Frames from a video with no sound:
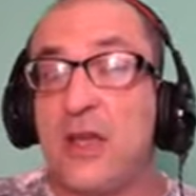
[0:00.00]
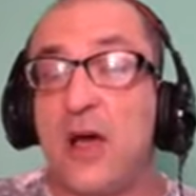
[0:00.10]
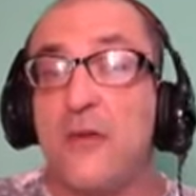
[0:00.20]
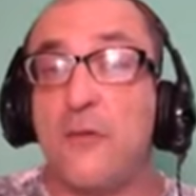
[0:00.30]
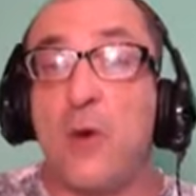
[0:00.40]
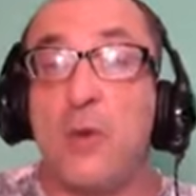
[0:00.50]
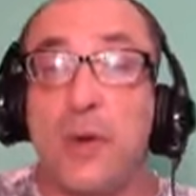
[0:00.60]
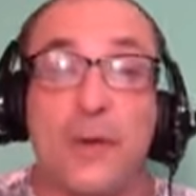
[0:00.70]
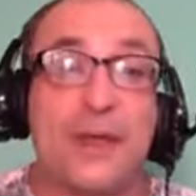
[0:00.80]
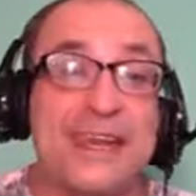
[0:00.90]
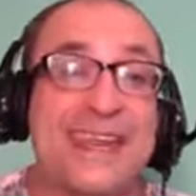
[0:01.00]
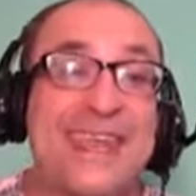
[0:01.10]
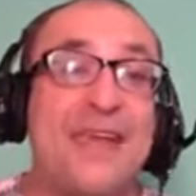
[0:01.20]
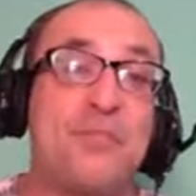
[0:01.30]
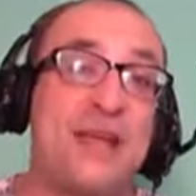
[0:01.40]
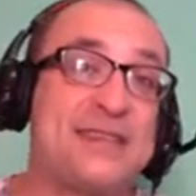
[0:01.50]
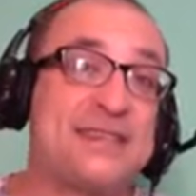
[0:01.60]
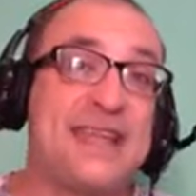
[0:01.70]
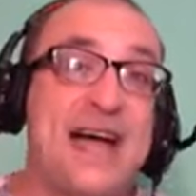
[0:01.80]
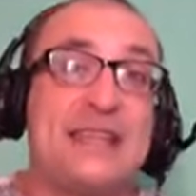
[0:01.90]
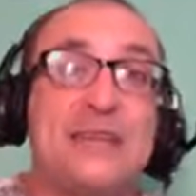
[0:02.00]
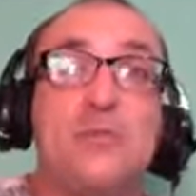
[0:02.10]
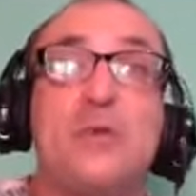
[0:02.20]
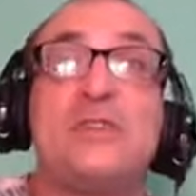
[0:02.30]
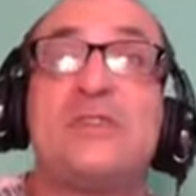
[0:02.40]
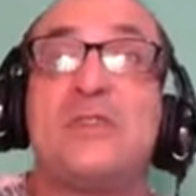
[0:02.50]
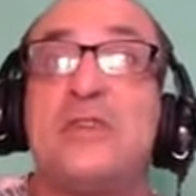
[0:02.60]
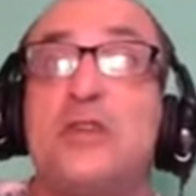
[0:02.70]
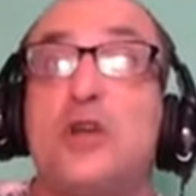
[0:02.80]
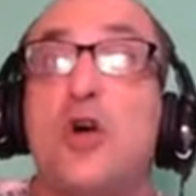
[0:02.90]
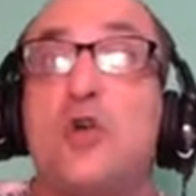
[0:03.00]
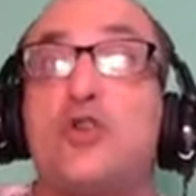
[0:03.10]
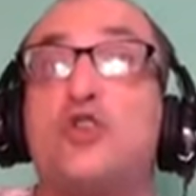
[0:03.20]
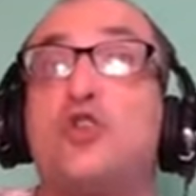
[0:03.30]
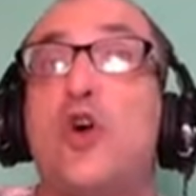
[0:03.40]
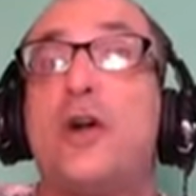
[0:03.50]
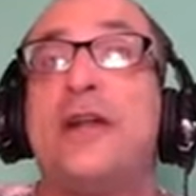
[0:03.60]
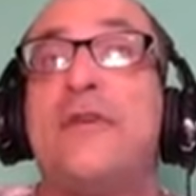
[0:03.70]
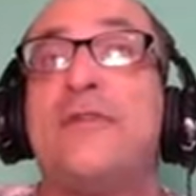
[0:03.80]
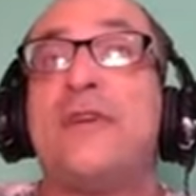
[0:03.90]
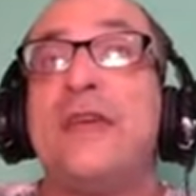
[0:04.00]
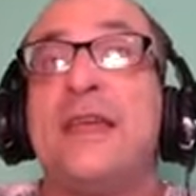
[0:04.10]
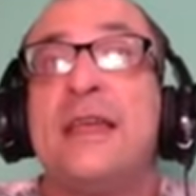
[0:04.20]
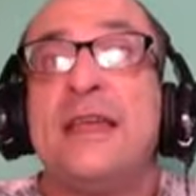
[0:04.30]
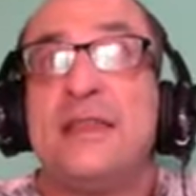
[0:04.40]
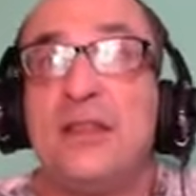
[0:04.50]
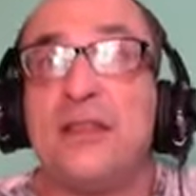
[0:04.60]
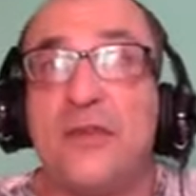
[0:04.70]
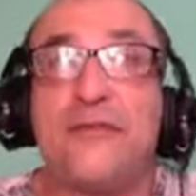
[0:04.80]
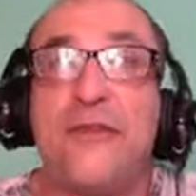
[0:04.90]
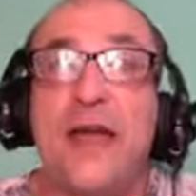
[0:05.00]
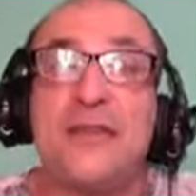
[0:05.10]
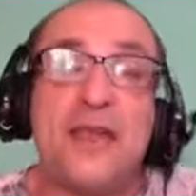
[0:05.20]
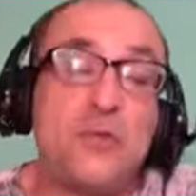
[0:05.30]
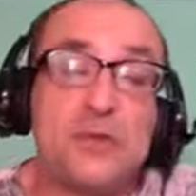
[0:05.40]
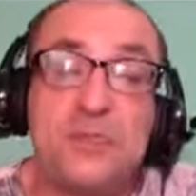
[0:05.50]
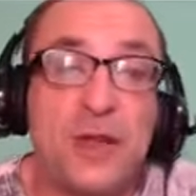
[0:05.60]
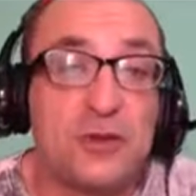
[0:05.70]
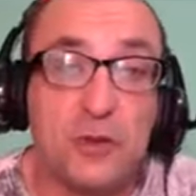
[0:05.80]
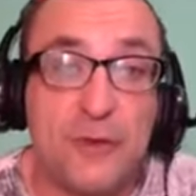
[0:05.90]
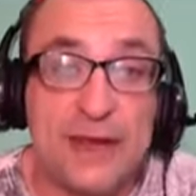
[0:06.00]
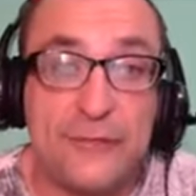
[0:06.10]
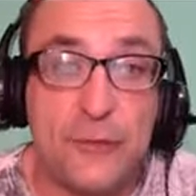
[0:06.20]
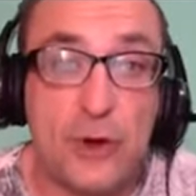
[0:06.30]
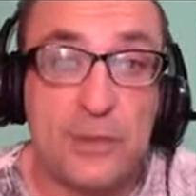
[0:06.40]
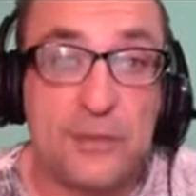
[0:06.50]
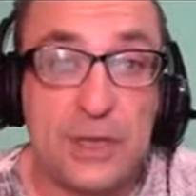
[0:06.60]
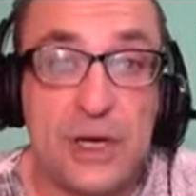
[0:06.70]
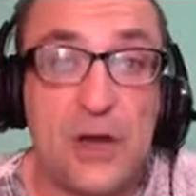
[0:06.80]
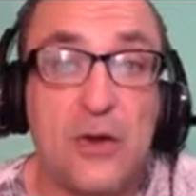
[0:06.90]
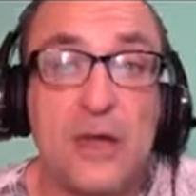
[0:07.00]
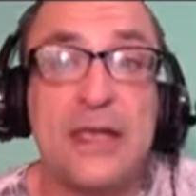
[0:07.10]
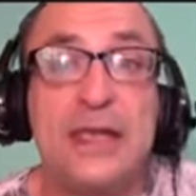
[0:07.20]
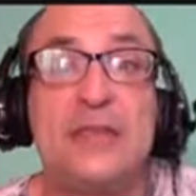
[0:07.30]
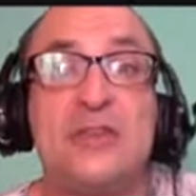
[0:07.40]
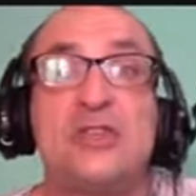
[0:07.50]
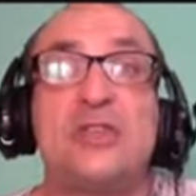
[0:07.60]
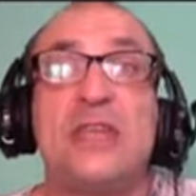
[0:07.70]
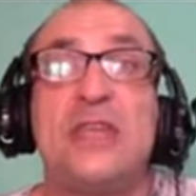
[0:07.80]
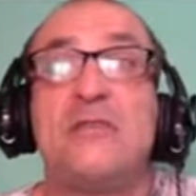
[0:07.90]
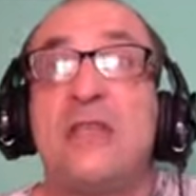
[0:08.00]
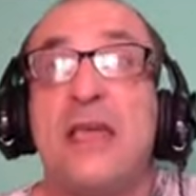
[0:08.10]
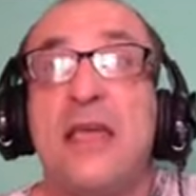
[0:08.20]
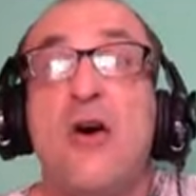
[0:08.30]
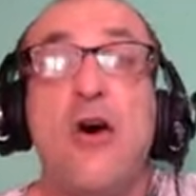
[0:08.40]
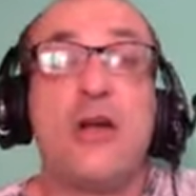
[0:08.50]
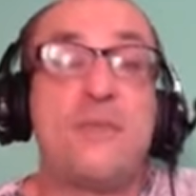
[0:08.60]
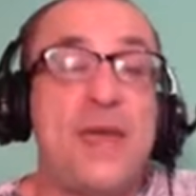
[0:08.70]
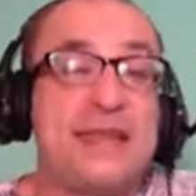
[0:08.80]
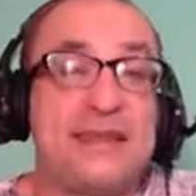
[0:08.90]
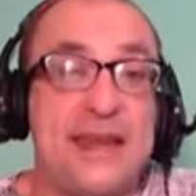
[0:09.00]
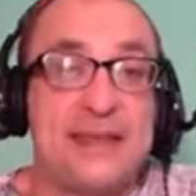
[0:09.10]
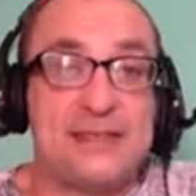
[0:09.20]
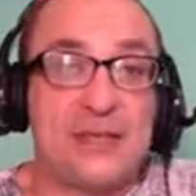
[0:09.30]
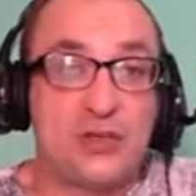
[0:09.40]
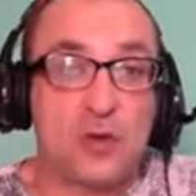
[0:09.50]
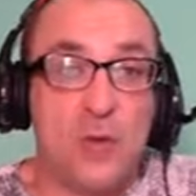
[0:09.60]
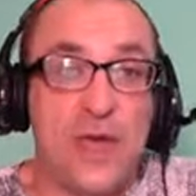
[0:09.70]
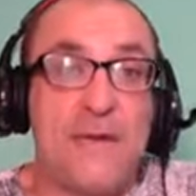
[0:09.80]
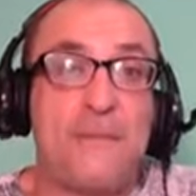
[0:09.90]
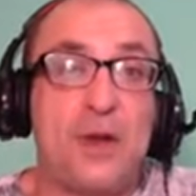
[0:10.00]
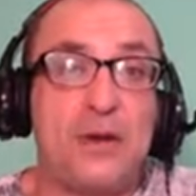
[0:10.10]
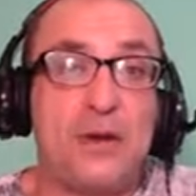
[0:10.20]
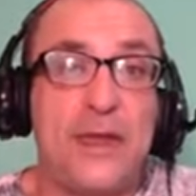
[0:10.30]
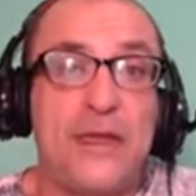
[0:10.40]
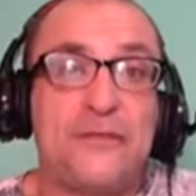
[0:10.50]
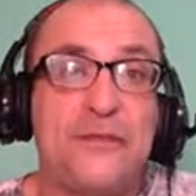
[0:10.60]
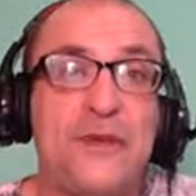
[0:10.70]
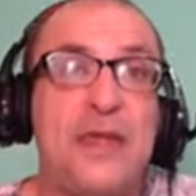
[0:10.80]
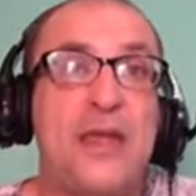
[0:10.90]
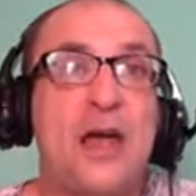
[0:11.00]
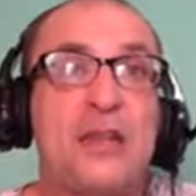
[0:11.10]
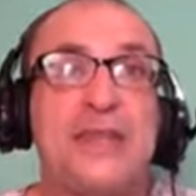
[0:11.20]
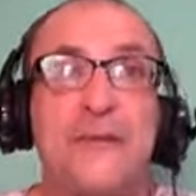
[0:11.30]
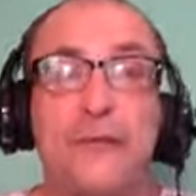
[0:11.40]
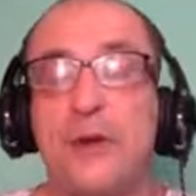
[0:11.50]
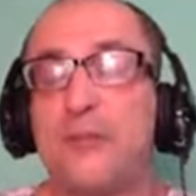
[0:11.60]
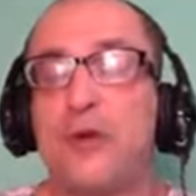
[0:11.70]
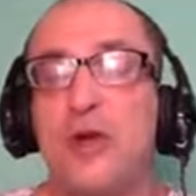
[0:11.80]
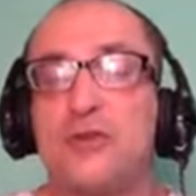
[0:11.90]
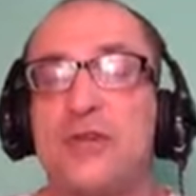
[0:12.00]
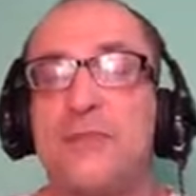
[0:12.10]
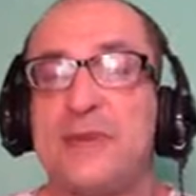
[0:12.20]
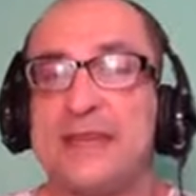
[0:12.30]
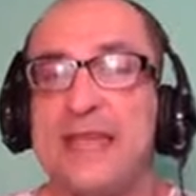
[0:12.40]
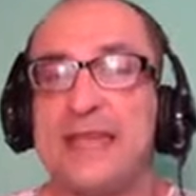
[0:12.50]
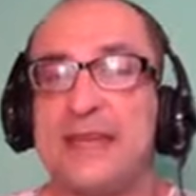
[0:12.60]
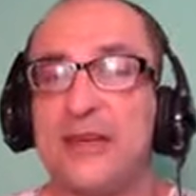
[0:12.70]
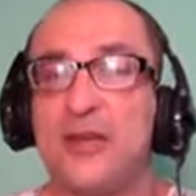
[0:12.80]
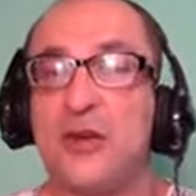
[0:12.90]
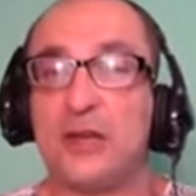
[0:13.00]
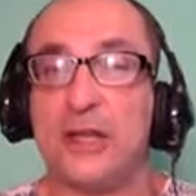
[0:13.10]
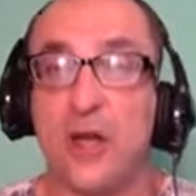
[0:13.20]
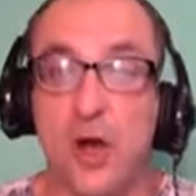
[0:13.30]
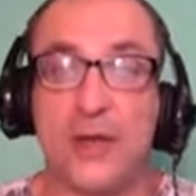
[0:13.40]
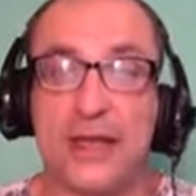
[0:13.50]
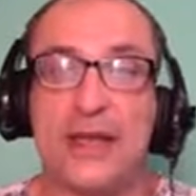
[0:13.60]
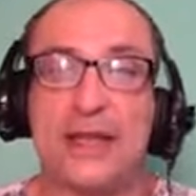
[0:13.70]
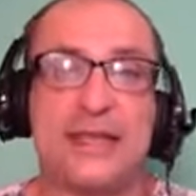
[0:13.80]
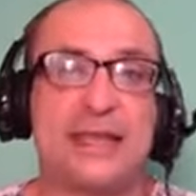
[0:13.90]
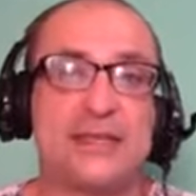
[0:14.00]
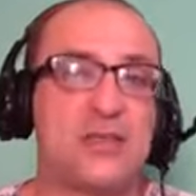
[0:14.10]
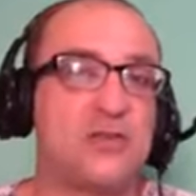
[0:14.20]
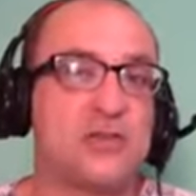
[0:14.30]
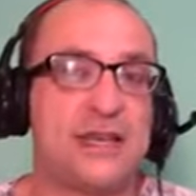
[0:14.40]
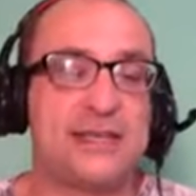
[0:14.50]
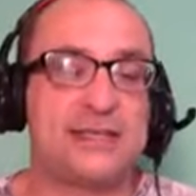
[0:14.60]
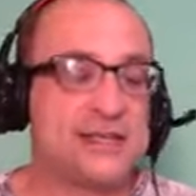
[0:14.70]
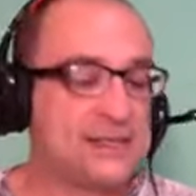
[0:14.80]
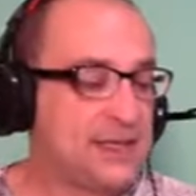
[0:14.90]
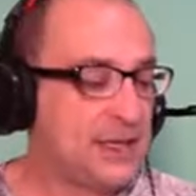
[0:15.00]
of what we were going to get by Stalin was, sort of the fact. It was built already for him. He augmented it in such a way, but if a different approach had been taken in the early going, I think is Solzhenitsyn's